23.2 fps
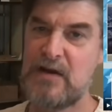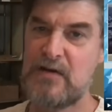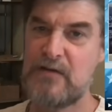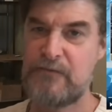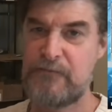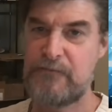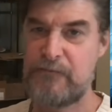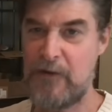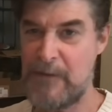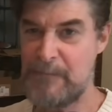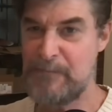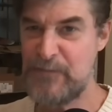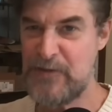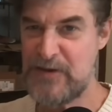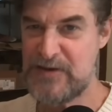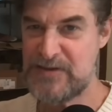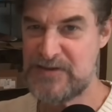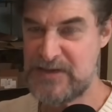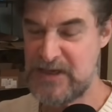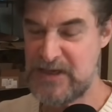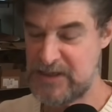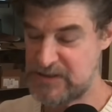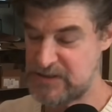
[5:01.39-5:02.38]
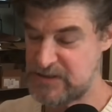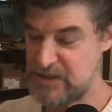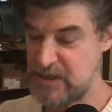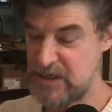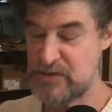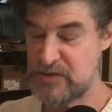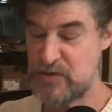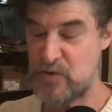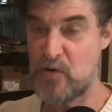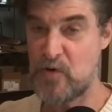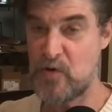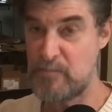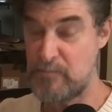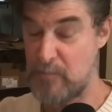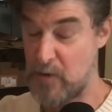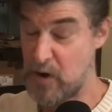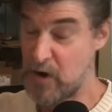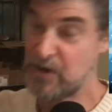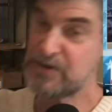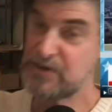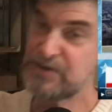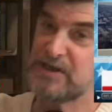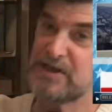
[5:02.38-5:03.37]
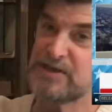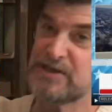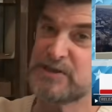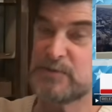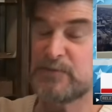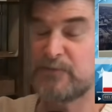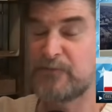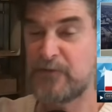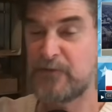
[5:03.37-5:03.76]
from the 60s, or Marxism